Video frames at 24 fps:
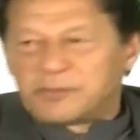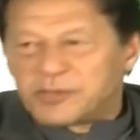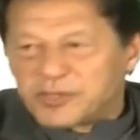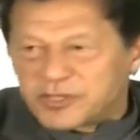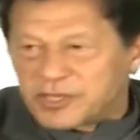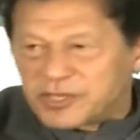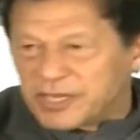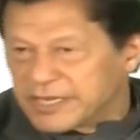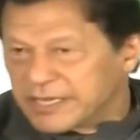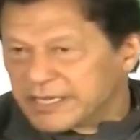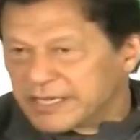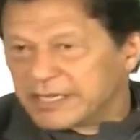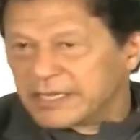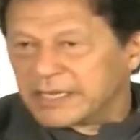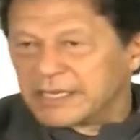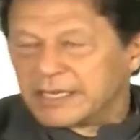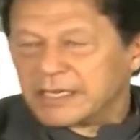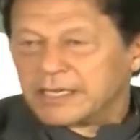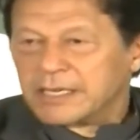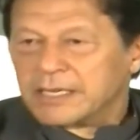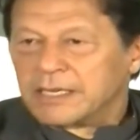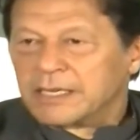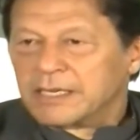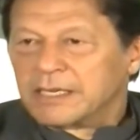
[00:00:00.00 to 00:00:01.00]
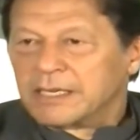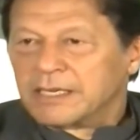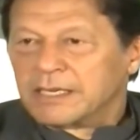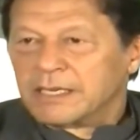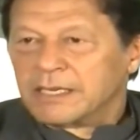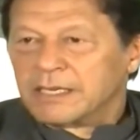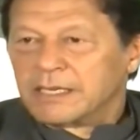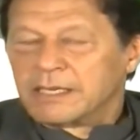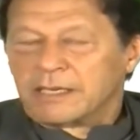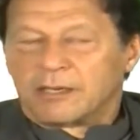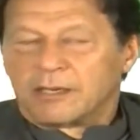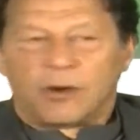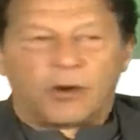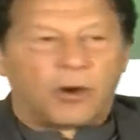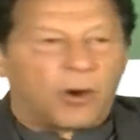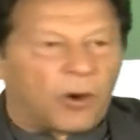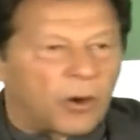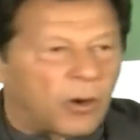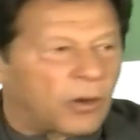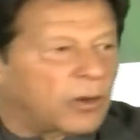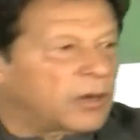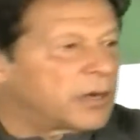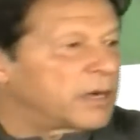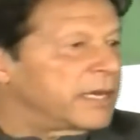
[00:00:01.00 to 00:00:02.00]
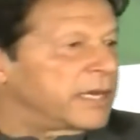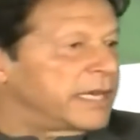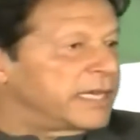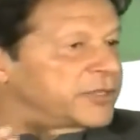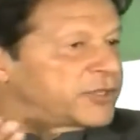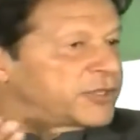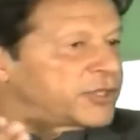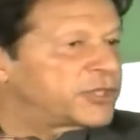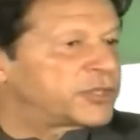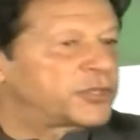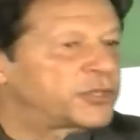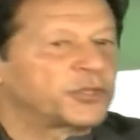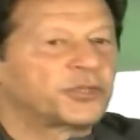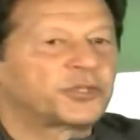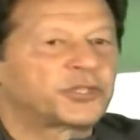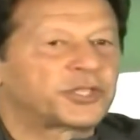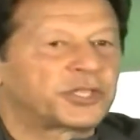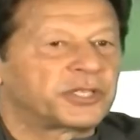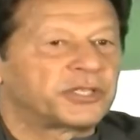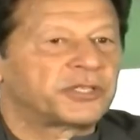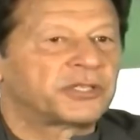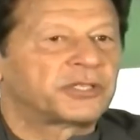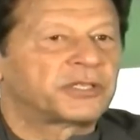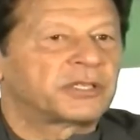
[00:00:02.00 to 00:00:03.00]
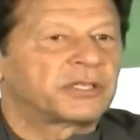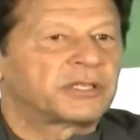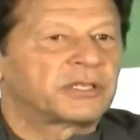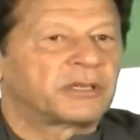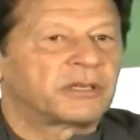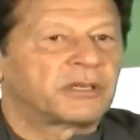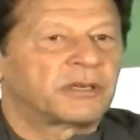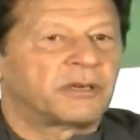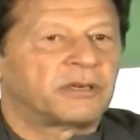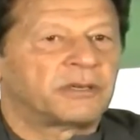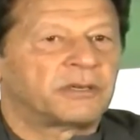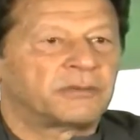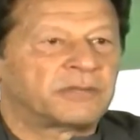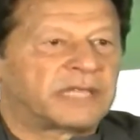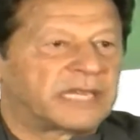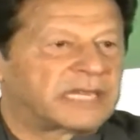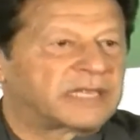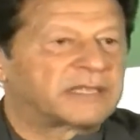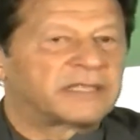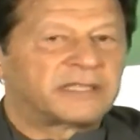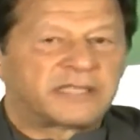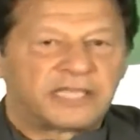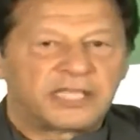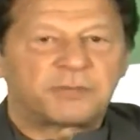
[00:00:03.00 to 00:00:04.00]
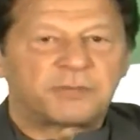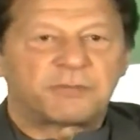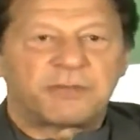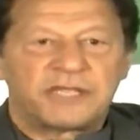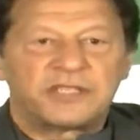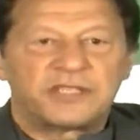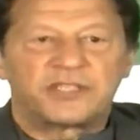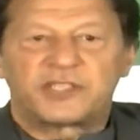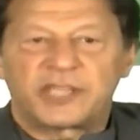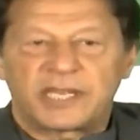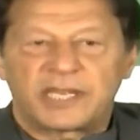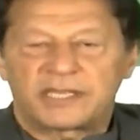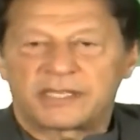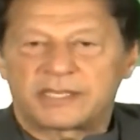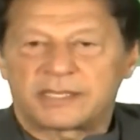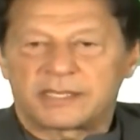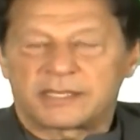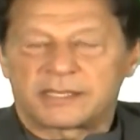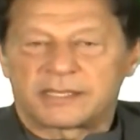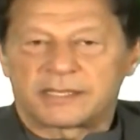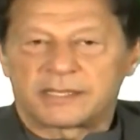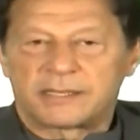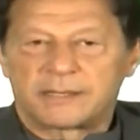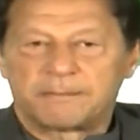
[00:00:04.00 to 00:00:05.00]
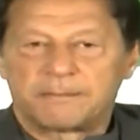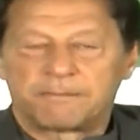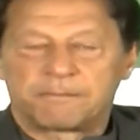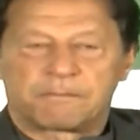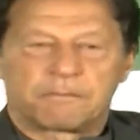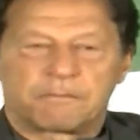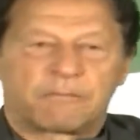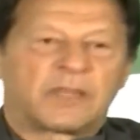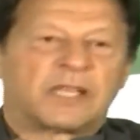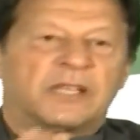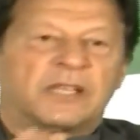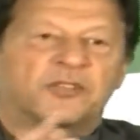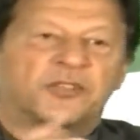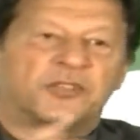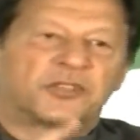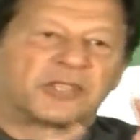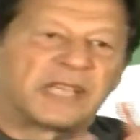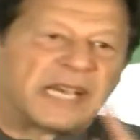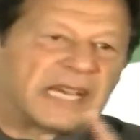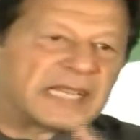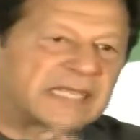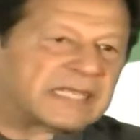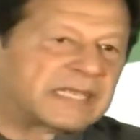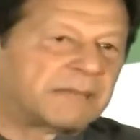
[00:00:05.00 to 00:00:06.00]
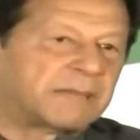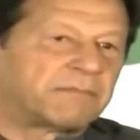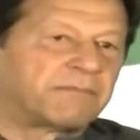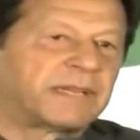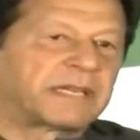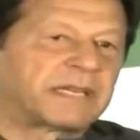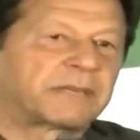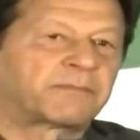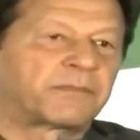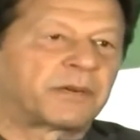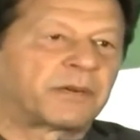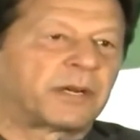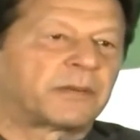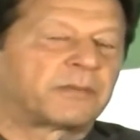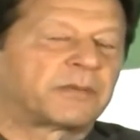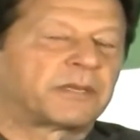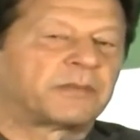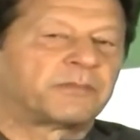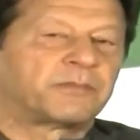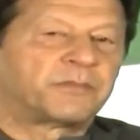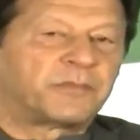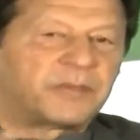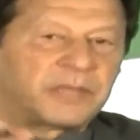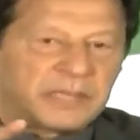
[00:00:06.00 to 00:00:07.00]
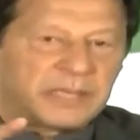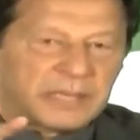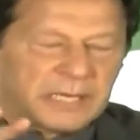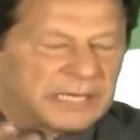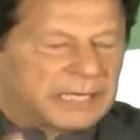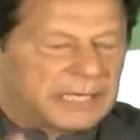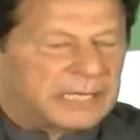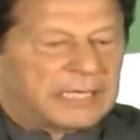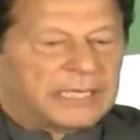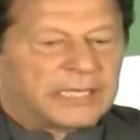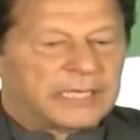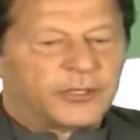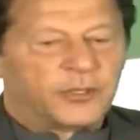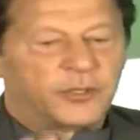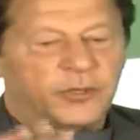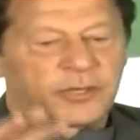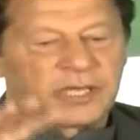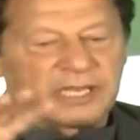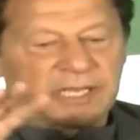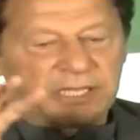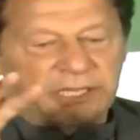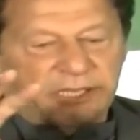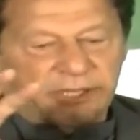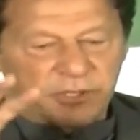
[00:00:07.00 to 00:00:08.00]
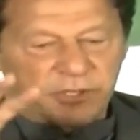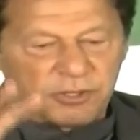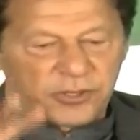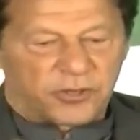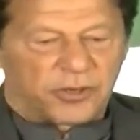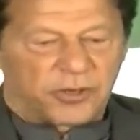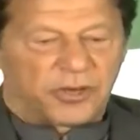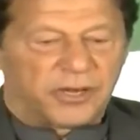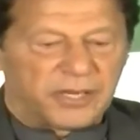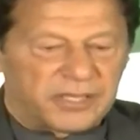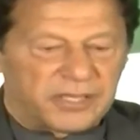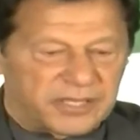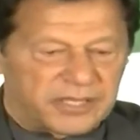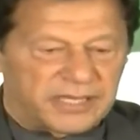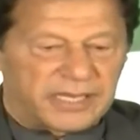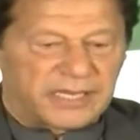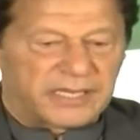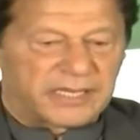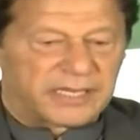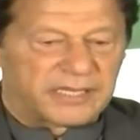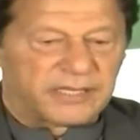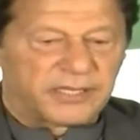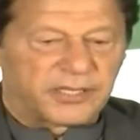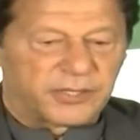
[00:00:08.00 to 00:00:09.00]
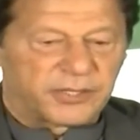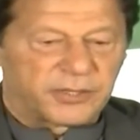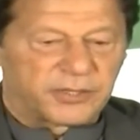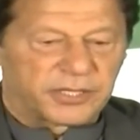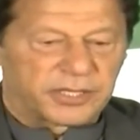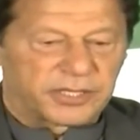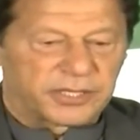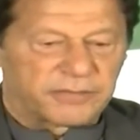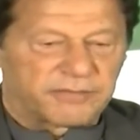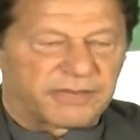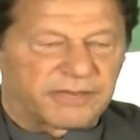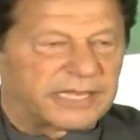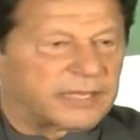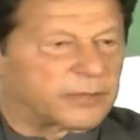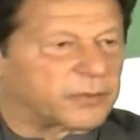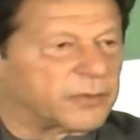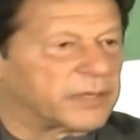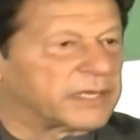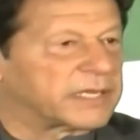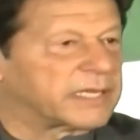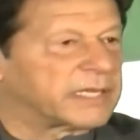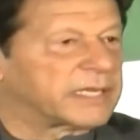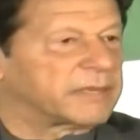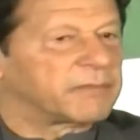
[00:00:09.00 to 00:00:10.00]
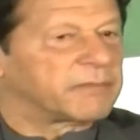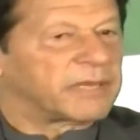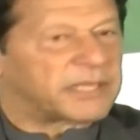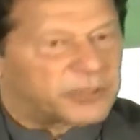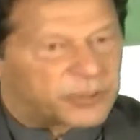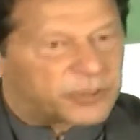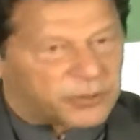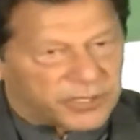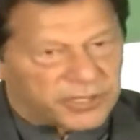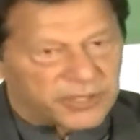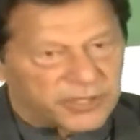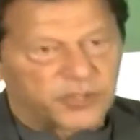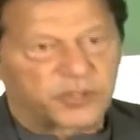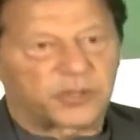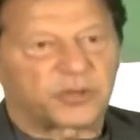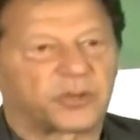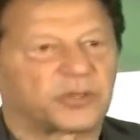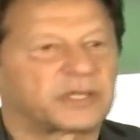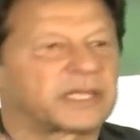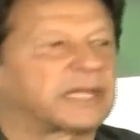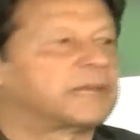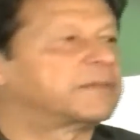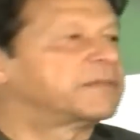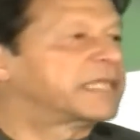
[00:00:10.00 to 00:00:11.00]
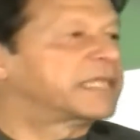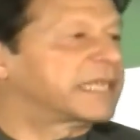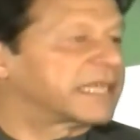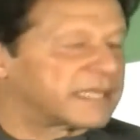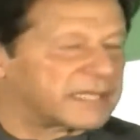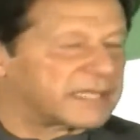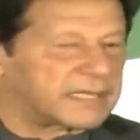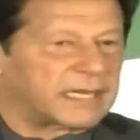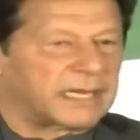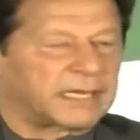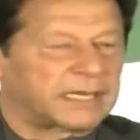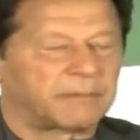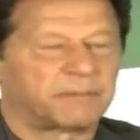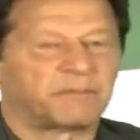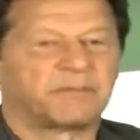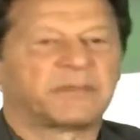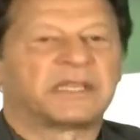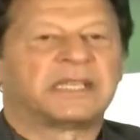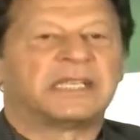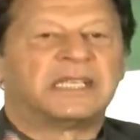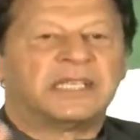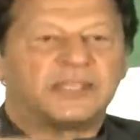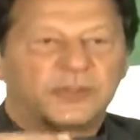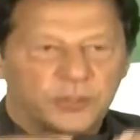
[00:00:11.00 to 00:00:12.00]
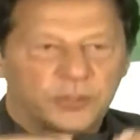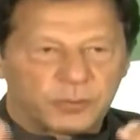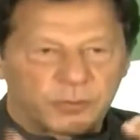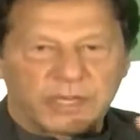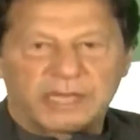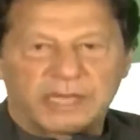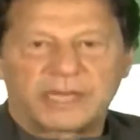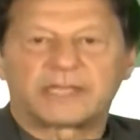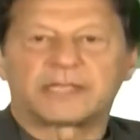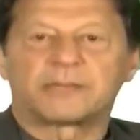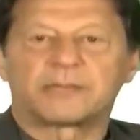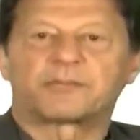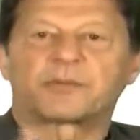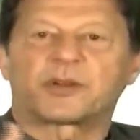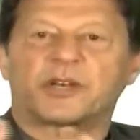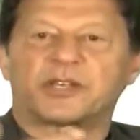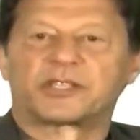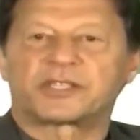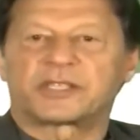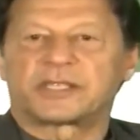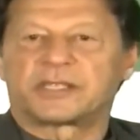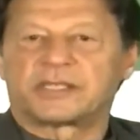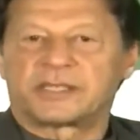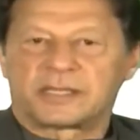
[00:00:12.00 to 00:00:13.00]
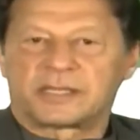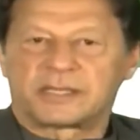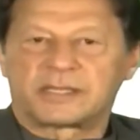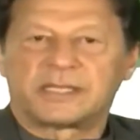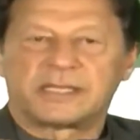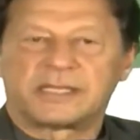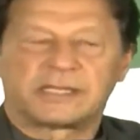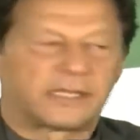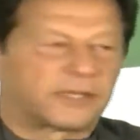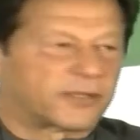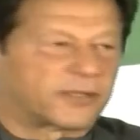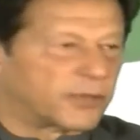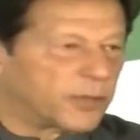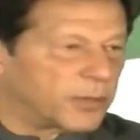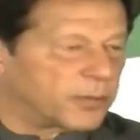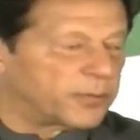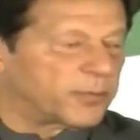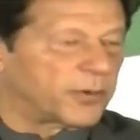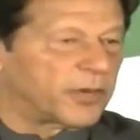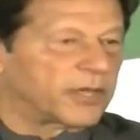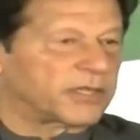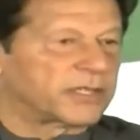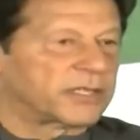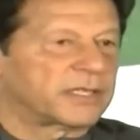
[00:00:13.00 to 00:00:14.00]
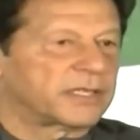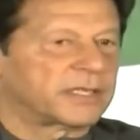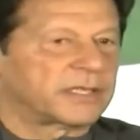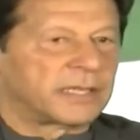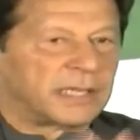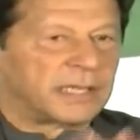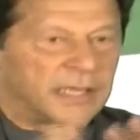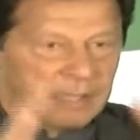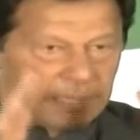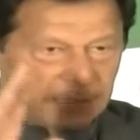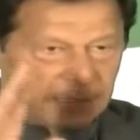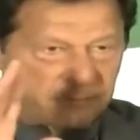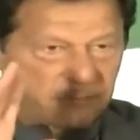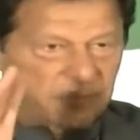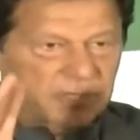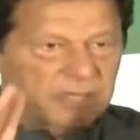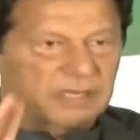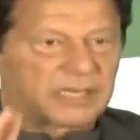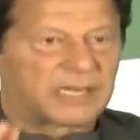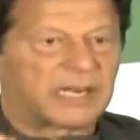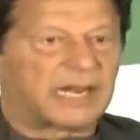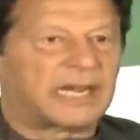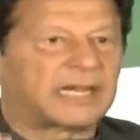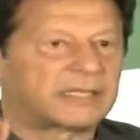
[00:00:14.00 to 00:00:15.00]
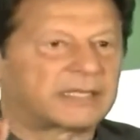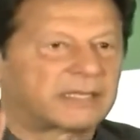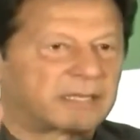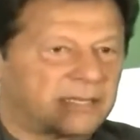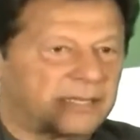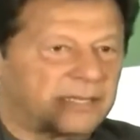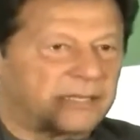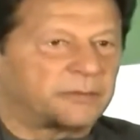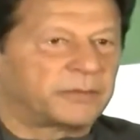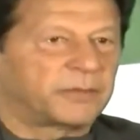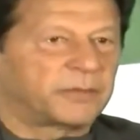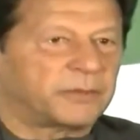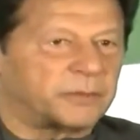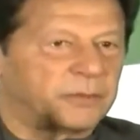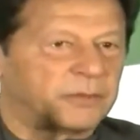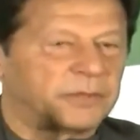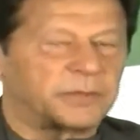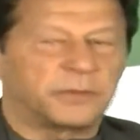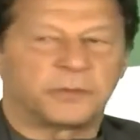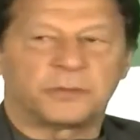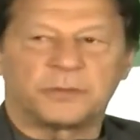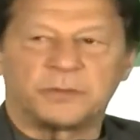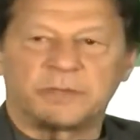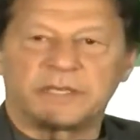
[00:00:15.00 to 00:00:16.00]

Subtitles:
hamstring all institutions that dispense justice. So that's a big problem. You can destroy state institutions very quickly, but to restore them takes time. So we are in the process. It's a slow process, but gradually,